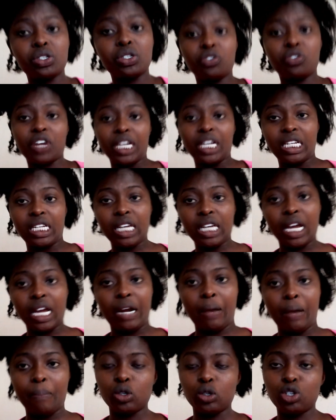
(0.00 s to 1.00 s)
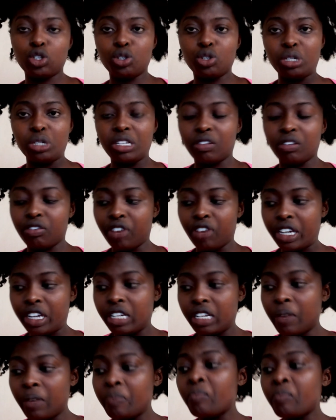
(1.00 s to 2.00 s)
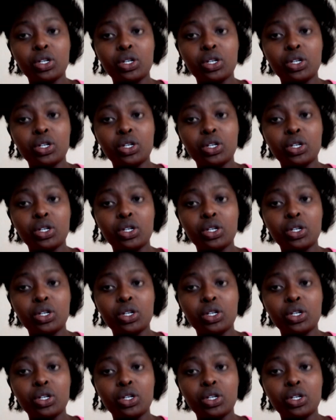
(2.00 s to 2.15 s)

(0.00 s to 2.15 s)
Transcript: Friday and I post Tuesday and Friday.